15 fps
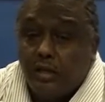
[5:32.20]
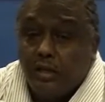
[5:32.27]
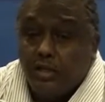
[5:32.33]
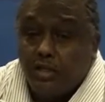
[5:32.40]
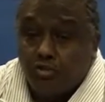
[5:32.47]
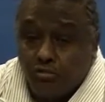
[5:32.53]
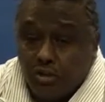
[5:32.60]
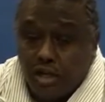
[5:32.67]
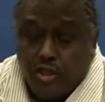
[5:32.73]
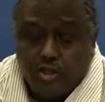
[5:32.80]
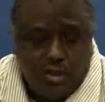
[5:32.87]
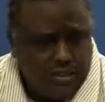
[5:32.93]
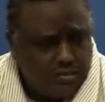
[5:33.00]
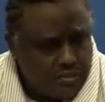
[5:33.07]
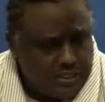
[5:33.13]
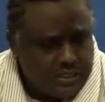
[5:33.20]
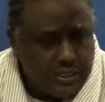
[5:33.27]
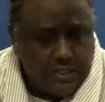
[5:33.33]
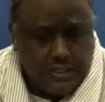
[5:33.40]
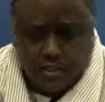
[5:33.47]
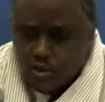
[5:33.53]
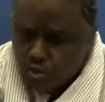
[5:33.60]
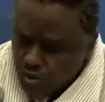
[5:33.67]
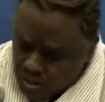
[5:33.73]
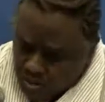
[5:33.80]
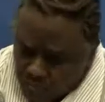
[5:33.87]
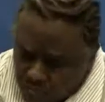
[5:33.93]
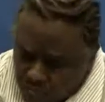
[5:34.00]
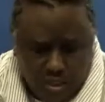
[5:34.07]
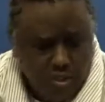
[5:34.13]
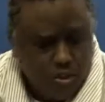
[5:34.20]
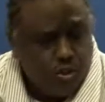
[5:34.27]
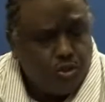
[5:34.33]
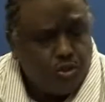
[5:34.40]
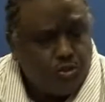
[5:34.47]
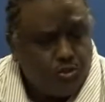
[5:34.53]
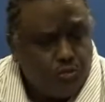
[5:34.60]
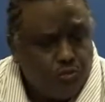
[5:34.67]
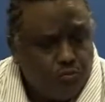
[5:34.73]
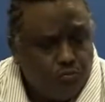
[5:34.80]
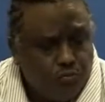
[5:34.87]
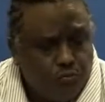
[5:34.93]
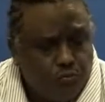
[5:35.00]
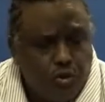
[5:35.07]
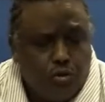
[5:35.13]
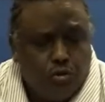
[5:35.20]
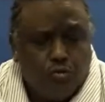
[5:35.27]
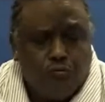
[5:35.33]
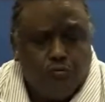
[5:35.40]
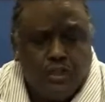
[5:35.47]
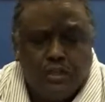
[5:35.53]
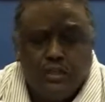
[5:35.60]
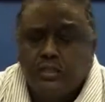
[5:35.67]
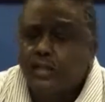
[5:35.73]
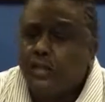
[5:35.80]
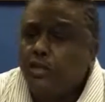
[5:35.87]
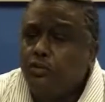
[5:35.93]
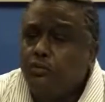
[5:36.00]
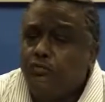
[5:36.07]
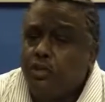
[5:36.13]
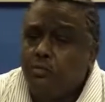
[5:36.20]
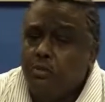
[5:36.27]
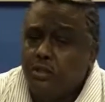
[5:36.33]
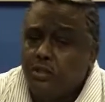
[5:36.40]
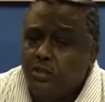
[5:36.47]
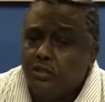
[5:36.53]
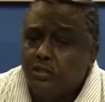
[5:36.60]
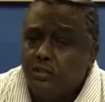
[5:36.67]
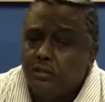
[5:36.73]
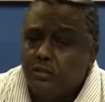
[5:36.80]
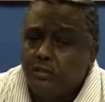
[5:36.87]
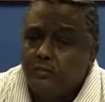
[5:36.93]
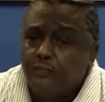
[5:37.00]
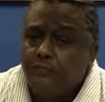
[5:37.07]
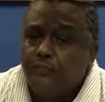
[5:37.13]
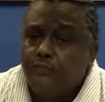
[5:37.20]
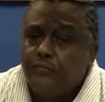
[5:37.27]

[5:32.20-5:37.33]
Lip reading: is trying to understand it. So let me go through a few of these kind of images